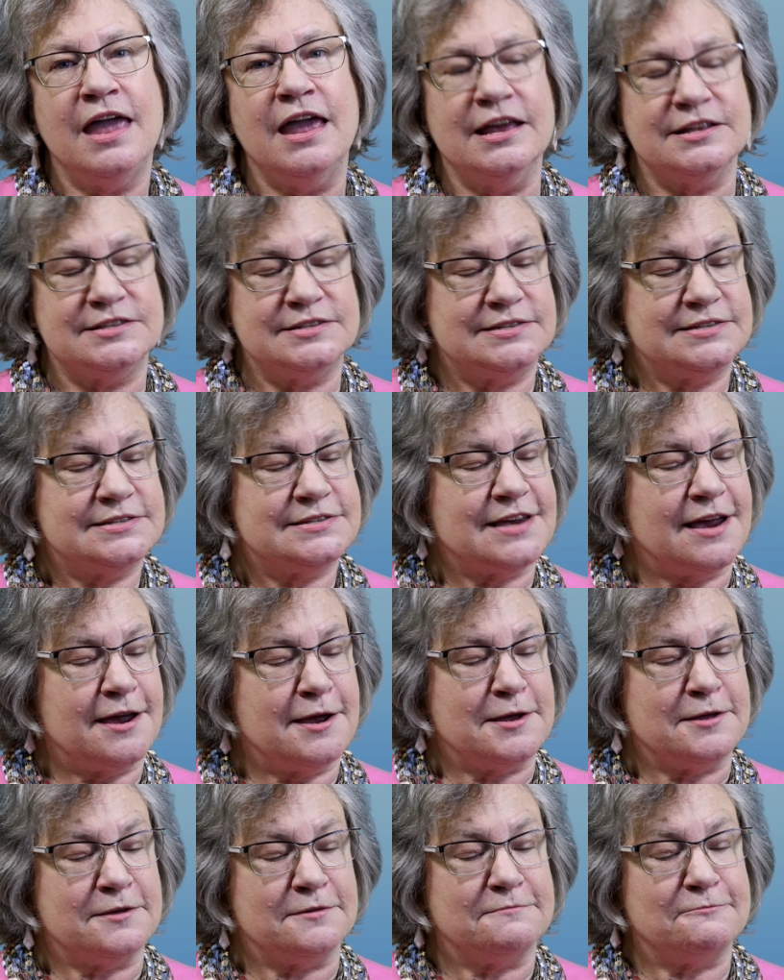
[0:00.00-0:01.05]
It's
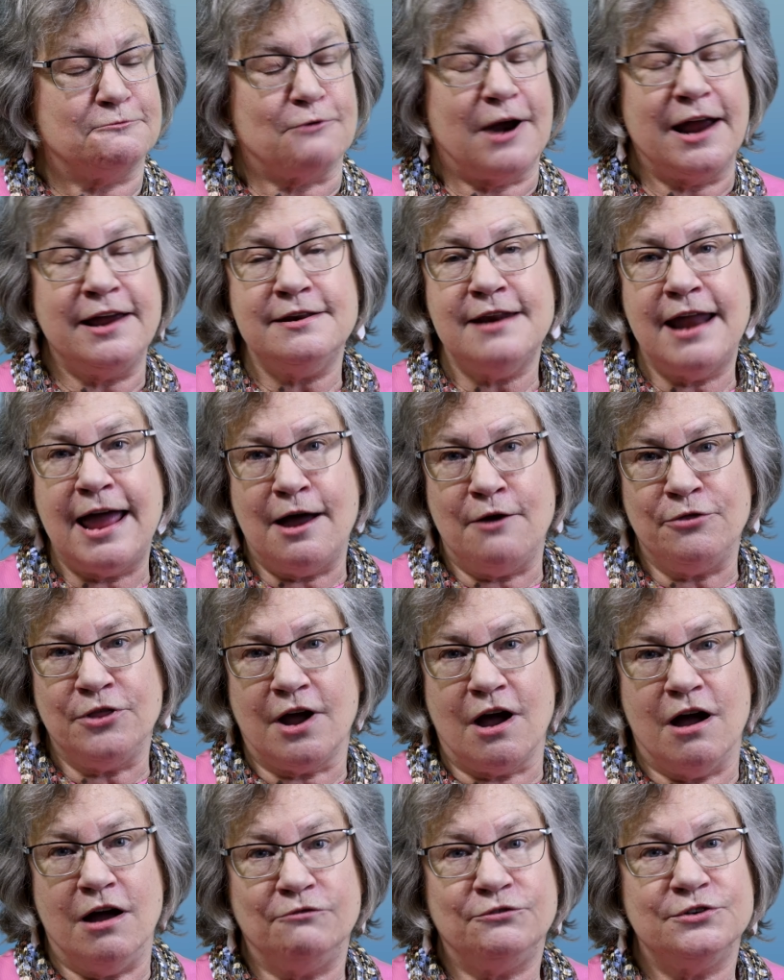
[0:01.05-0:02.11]
right now
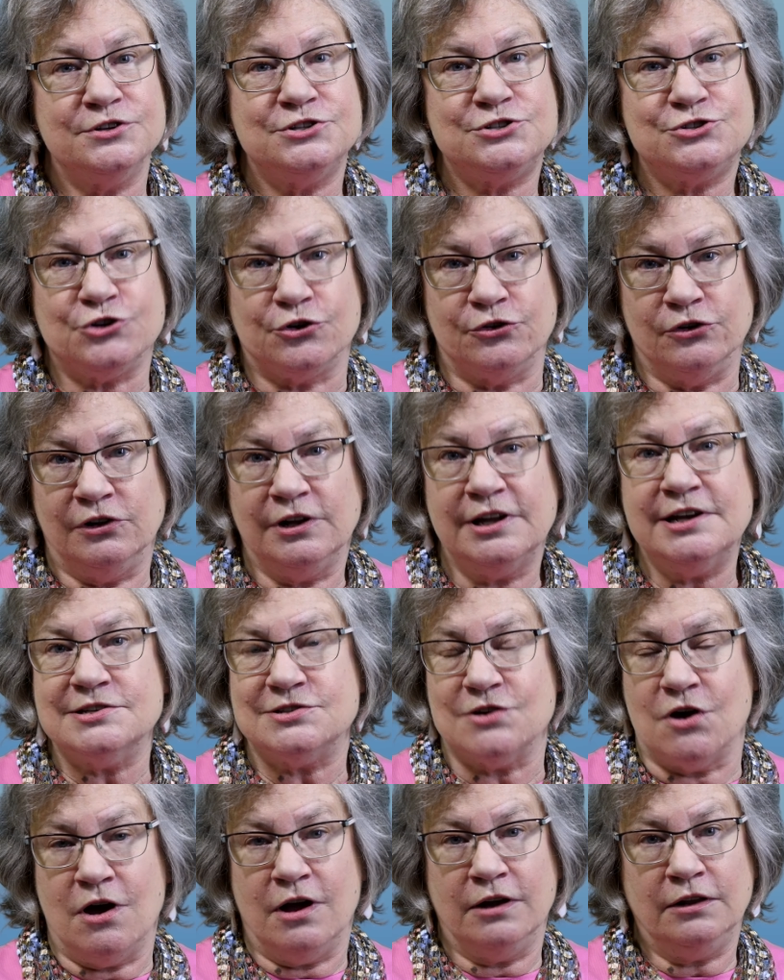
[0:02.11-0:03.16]
the conference journal
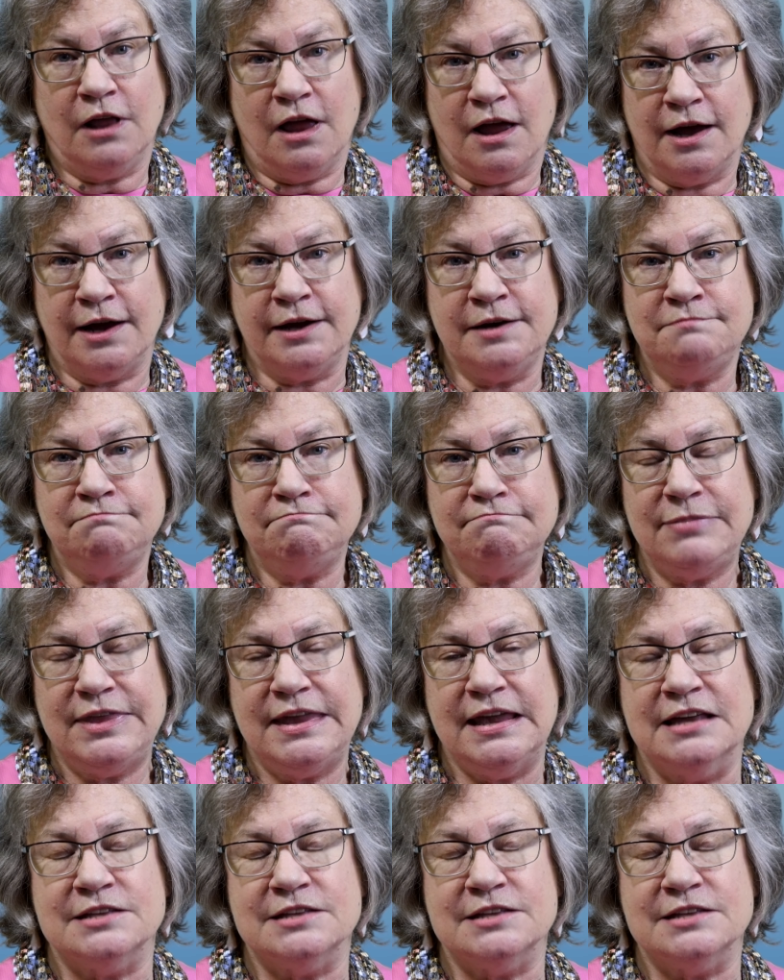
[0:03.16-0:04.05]
is online.